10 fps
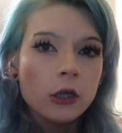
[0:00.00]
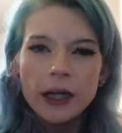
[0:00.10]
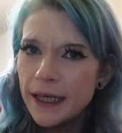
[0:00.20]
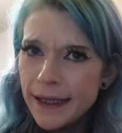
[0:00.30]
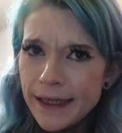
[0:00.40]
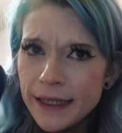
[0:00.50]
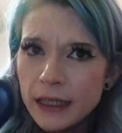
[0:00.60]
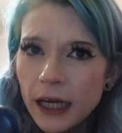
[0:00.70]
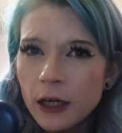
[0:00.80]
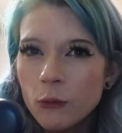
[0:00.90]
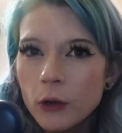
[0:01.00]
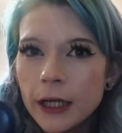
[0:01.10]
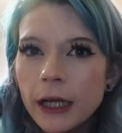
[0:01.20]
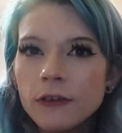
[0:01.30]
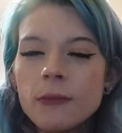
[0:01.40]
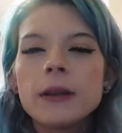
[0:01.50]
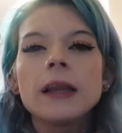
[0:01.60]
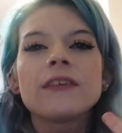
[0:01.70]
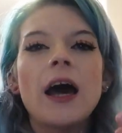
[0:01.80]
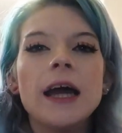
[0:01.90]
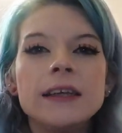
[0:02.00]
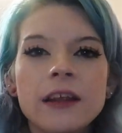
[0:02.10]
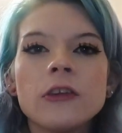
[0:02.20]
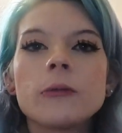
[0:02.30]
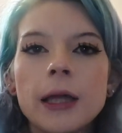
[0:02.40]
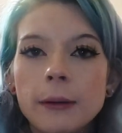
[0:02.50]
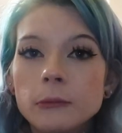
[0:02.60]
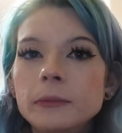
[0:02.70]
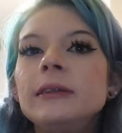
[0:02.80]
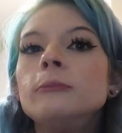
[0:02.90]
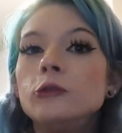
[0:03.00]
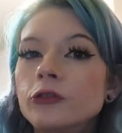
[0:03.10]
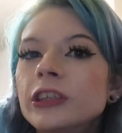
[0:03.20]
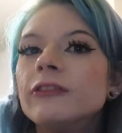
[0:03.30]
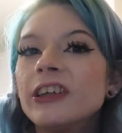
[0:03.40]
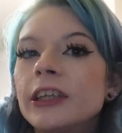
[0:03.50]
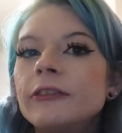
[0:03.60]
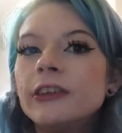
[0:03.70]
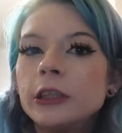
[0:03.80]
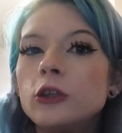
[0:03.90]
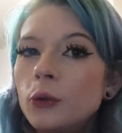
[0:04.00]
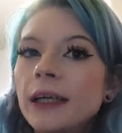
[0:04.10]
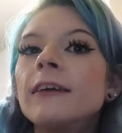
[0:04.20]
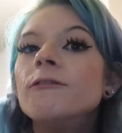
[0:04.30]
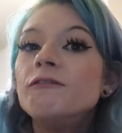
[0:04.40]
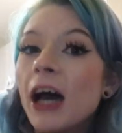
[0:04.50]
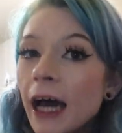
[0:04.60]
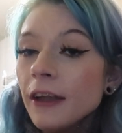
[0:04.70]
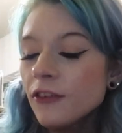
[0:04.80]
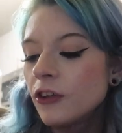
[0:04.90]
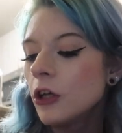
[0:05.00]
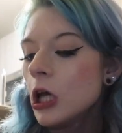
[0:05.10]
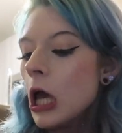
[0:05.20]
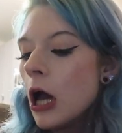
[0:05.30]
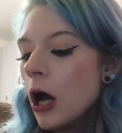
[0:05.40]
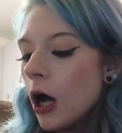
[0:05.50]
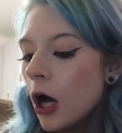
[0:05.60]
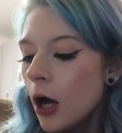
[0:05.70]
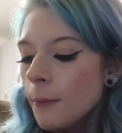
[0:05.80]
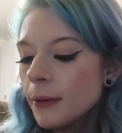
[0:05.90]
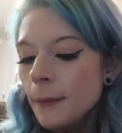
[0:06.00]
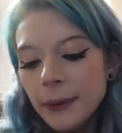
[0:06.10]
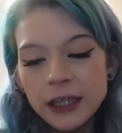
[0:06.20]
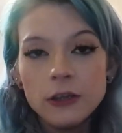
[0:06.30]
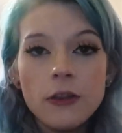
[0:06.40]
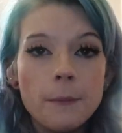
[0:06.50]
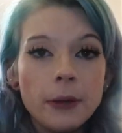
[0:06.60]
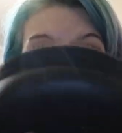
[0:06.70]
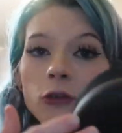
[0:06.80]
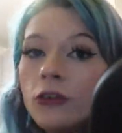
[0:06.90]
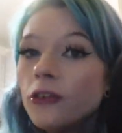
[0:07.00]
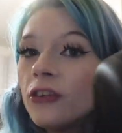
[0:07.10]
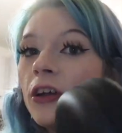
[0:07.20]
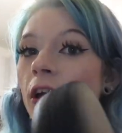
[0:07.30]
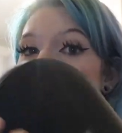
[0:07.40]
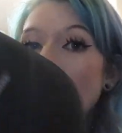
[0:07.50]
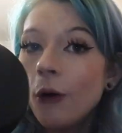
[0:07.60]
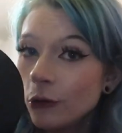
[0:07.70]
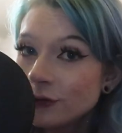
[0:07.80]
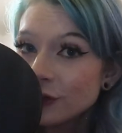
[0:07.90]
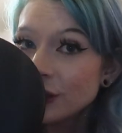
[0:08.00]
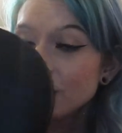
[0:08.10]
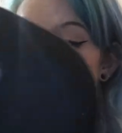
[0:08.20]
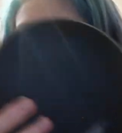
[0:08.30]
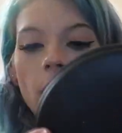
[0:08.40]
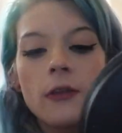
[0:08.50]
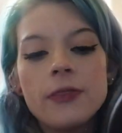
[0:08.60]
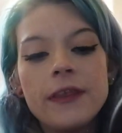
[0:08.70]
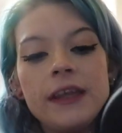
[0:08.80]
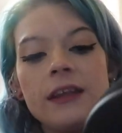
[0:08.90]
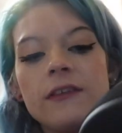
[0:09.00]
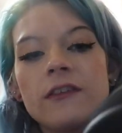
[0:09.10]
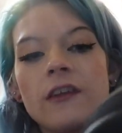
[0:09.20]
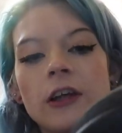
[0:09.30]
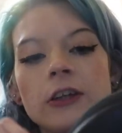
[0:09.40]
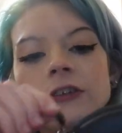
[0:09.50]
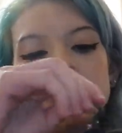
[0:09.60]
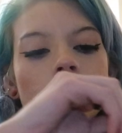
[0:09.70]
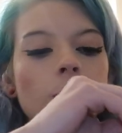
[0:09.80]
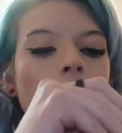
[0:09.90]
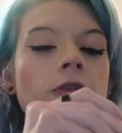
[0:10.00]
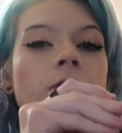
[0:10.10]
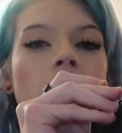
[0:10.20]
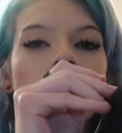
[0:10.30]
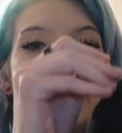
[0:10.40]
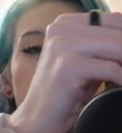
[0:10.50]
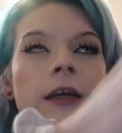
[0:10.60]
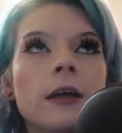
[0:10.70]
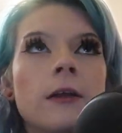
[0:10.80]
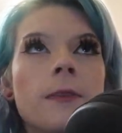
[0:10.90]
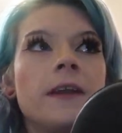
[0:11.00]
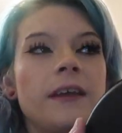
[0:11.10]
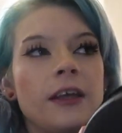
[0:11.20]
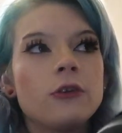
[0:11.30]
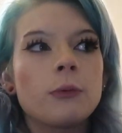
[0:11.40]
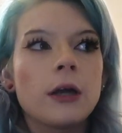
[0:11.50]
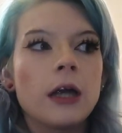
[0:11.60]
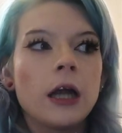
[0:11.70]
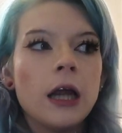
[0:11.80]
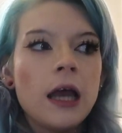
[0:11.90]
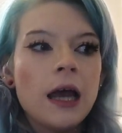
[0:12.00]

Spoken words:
or a HIIT kind of workout, something that's high intensity. I'm gonna be moving very, very quick and fast. Compared to the Bose Ultras, these suckers are more for like the days where